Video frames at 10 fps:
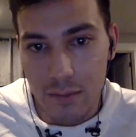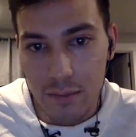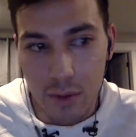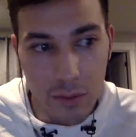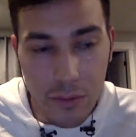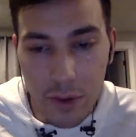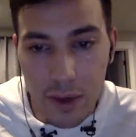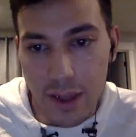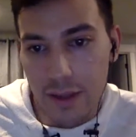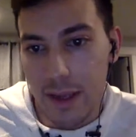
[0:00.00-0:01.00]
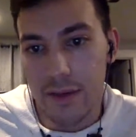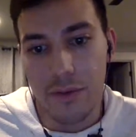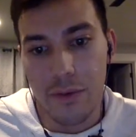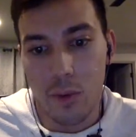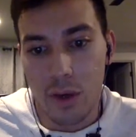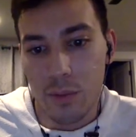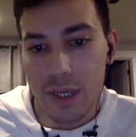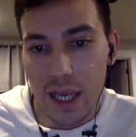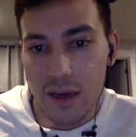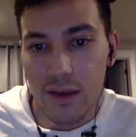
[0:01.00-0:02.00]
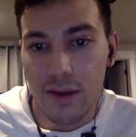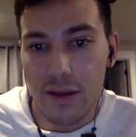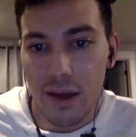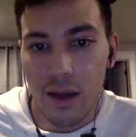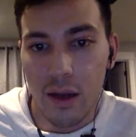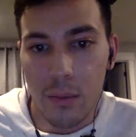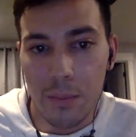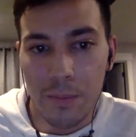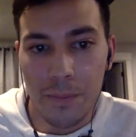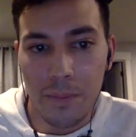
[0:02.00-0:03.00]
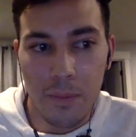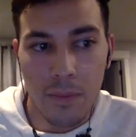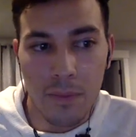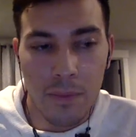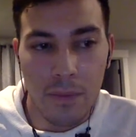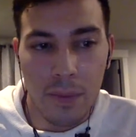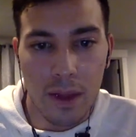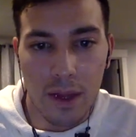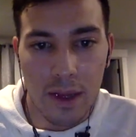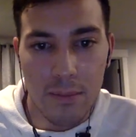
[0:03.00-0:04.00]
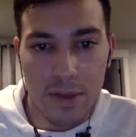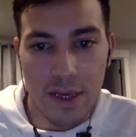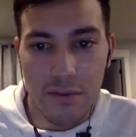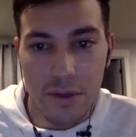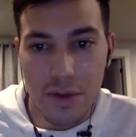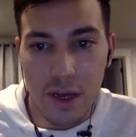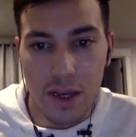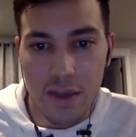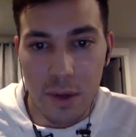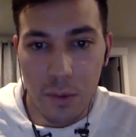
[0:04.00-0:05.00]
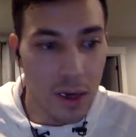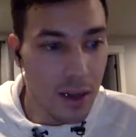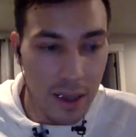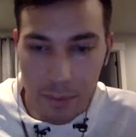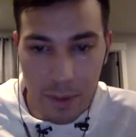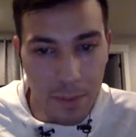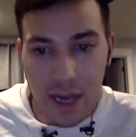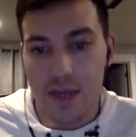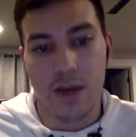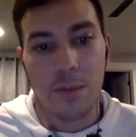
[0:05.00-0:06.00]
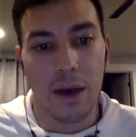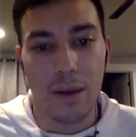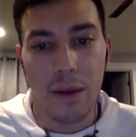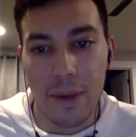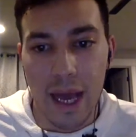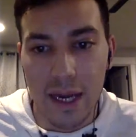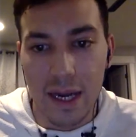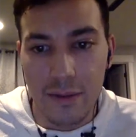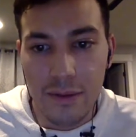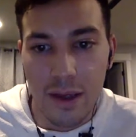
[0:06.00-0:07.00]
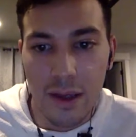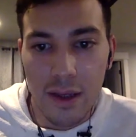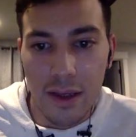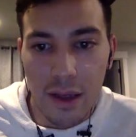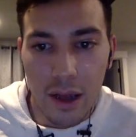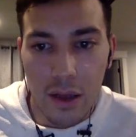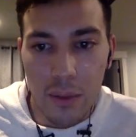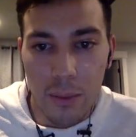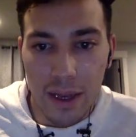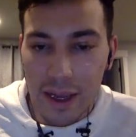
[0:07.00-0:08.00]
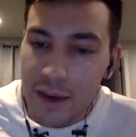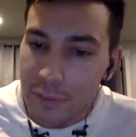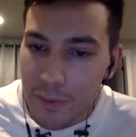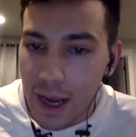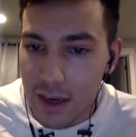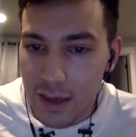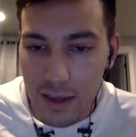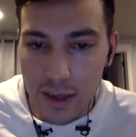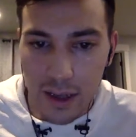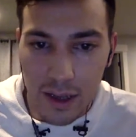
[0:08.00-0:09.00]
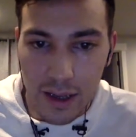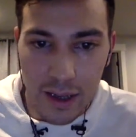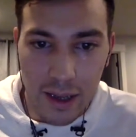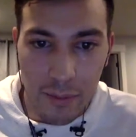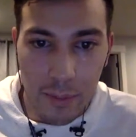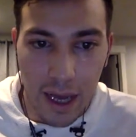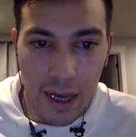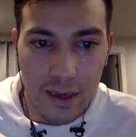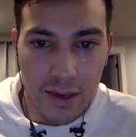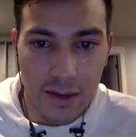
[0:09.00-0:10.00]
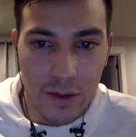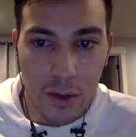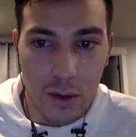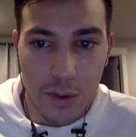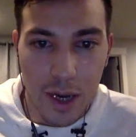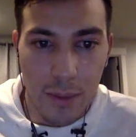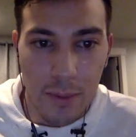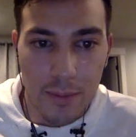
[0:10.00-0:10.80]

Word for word: go for it like that if you want to protect um, um, the state of utah against marijuana like be passionate about it be active um, and it can in fact it, it can, it can impact the global tribe